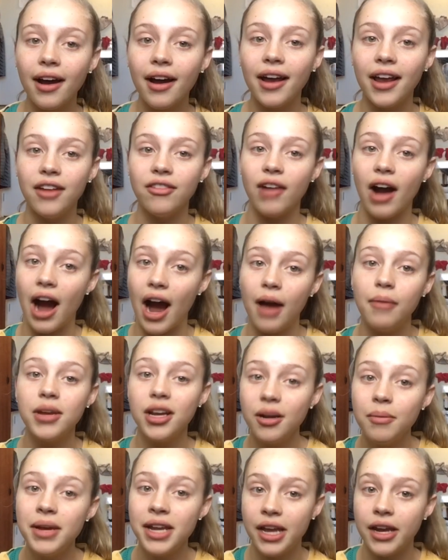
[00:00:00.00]
If I'm
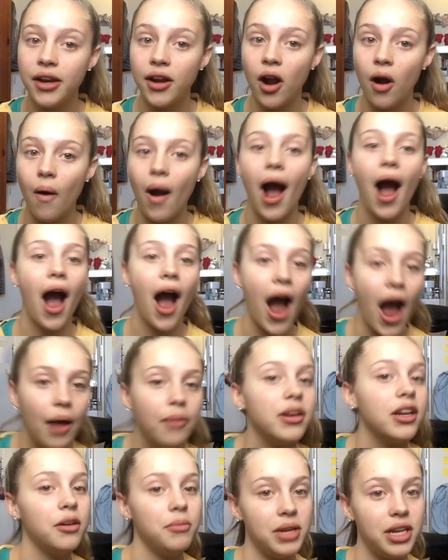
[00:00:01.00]
gonna be keto, I'm
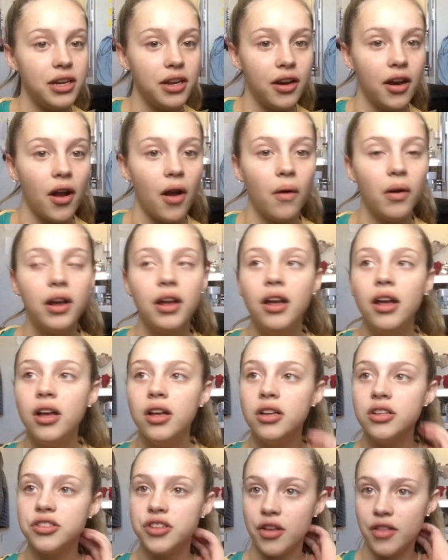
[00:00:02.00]
gonna be keto.
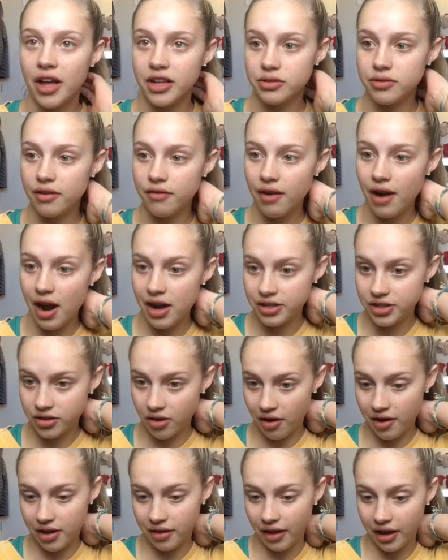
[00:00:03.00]
So that's whenever I
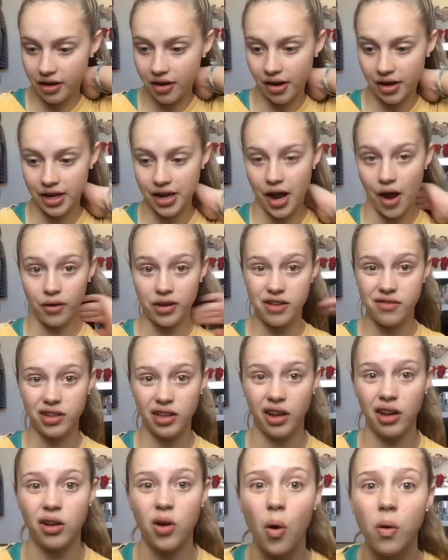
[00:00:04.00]
started like cutting out even
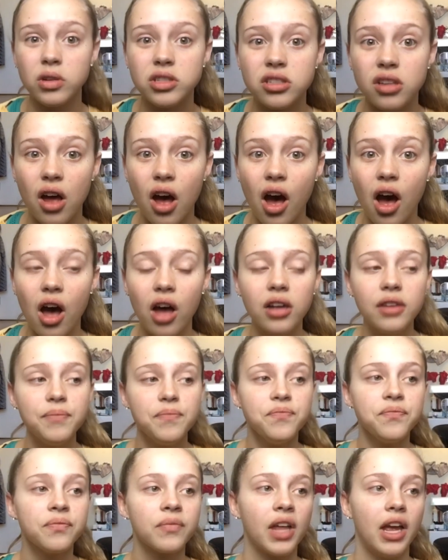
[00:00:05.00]
like coleslaw,
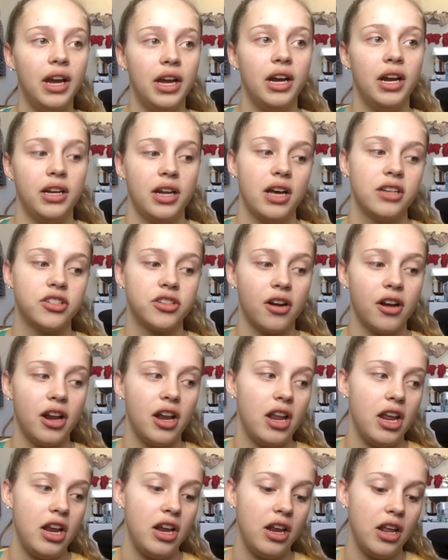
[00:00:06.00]
and I
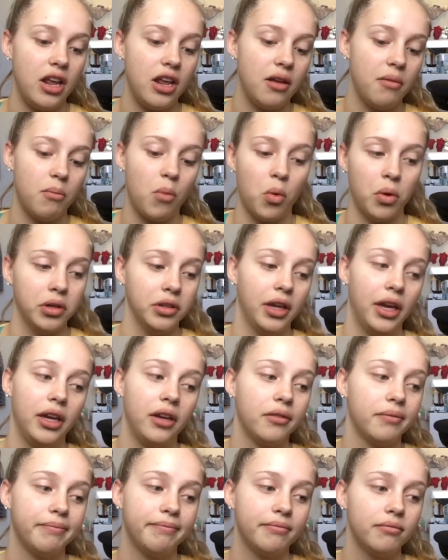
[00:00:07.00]
started eating more like
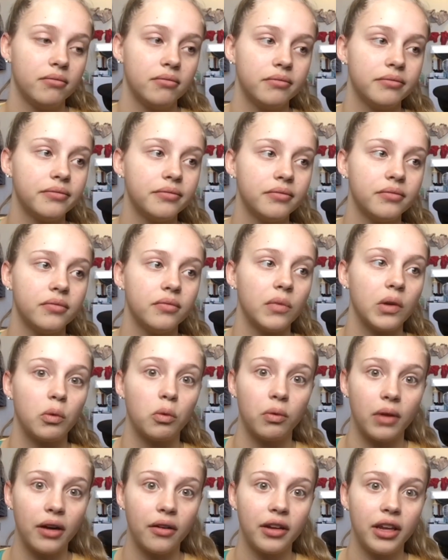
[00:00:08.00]

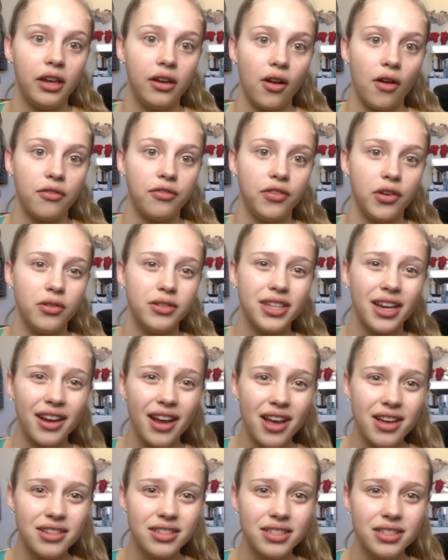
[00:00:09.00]
real keto foods, I
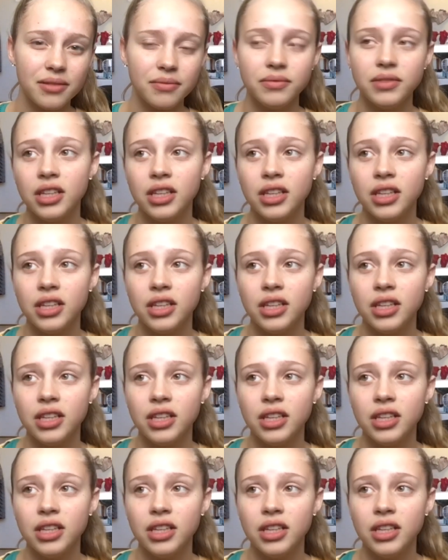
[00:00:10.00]
guess.